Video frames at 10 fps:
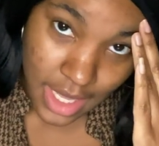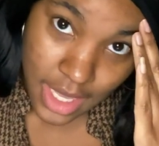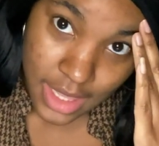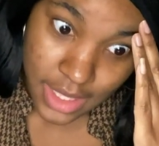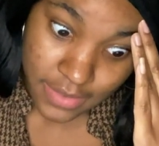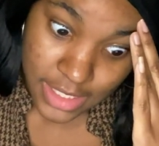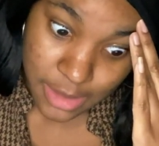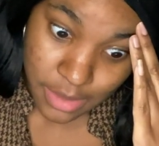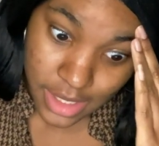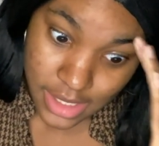The visa
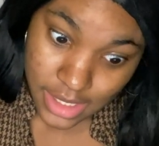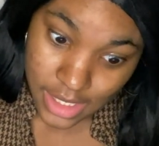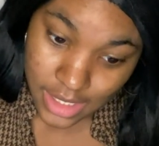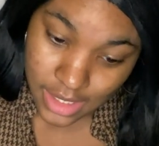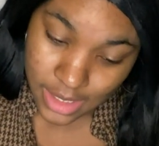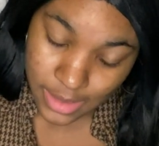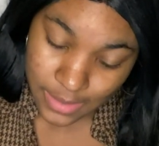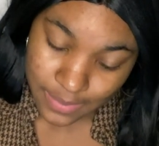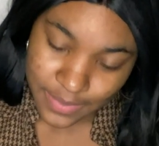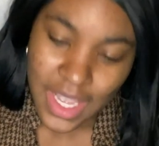process.
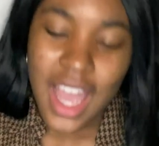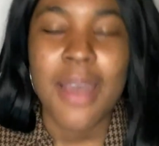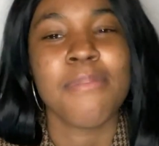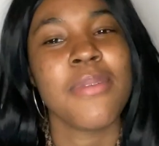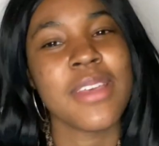Let